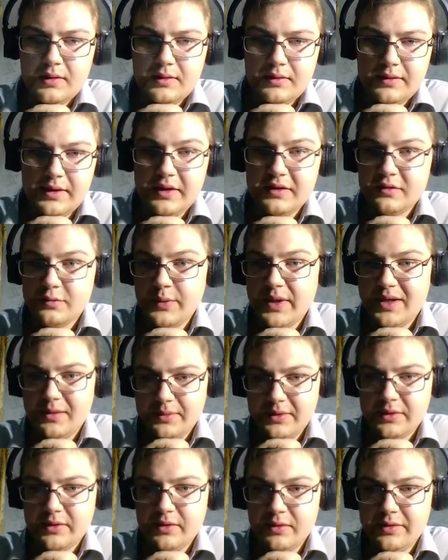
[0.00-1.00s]
That's why we
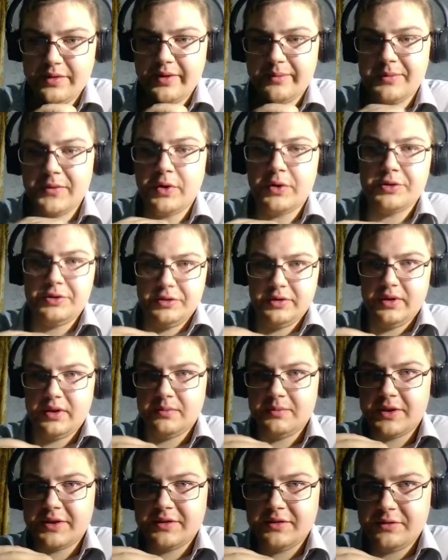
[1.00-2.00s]
call them nodular
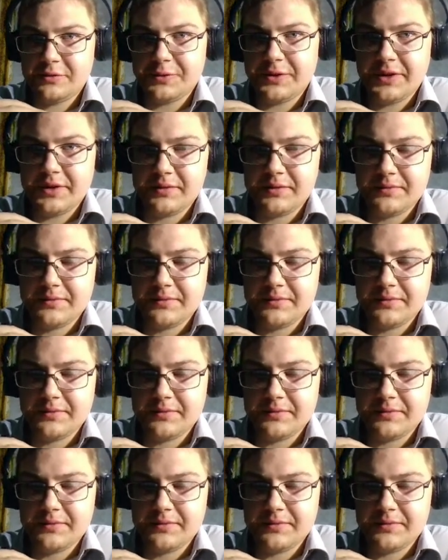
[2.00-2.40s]
bacteria.